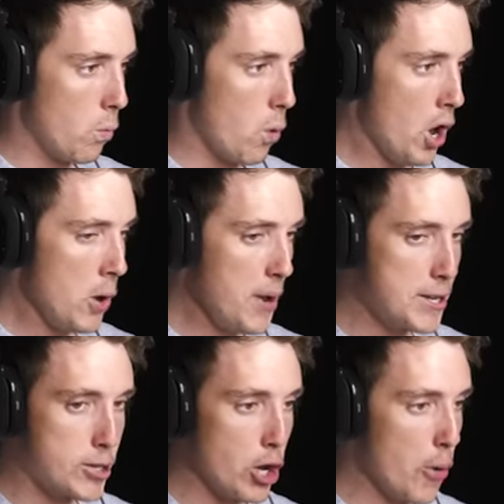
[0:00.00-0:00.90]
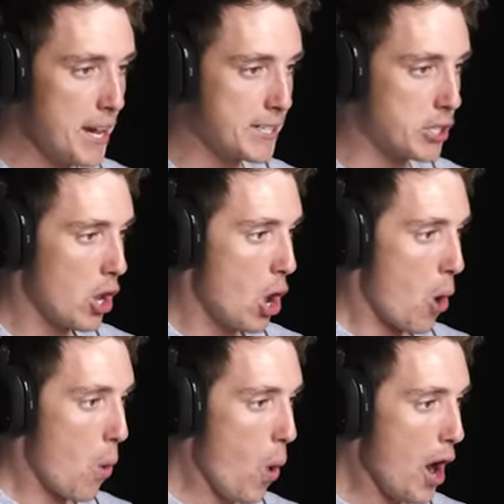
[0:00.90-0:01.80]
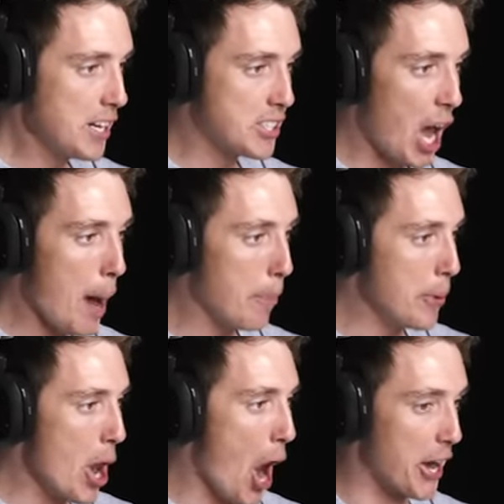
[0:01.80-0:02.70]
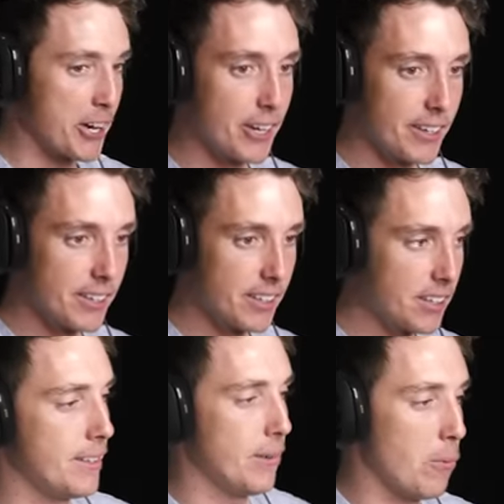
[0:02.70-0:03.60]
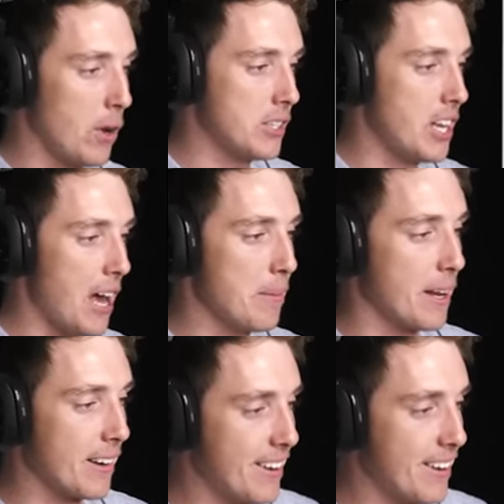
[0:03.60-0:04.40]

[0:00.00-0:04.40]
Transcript: What are we doing? what is happening? What is happening?